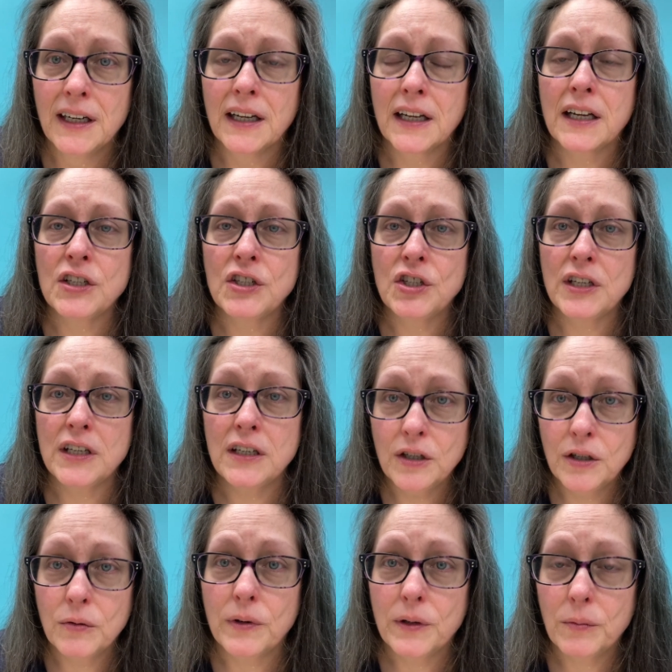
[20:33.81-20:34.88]
because she
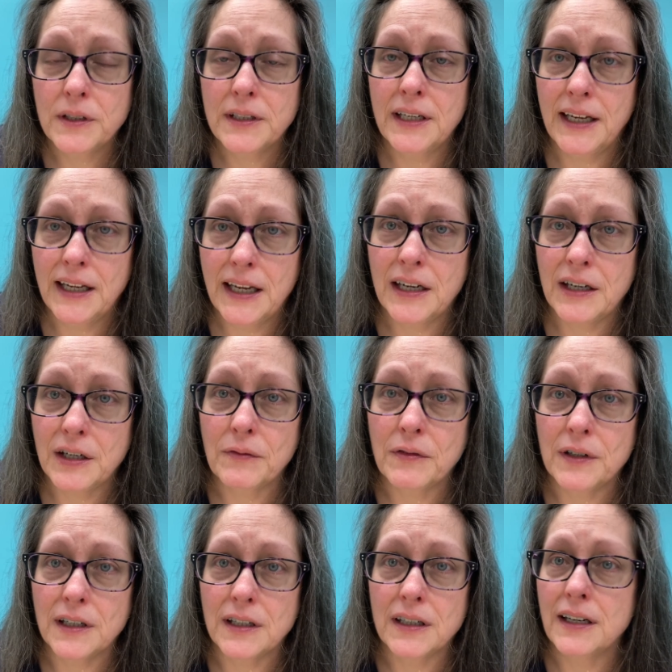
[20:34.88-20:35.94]
knew we would take care of
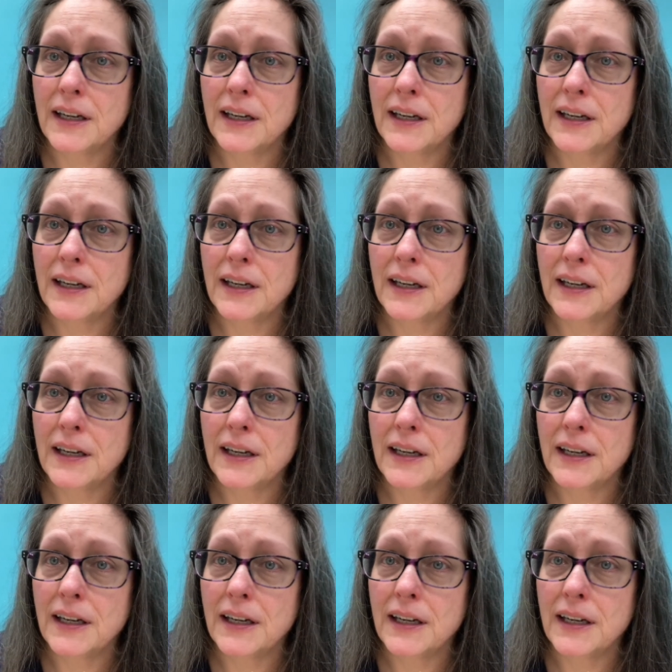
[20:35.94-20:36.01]
her.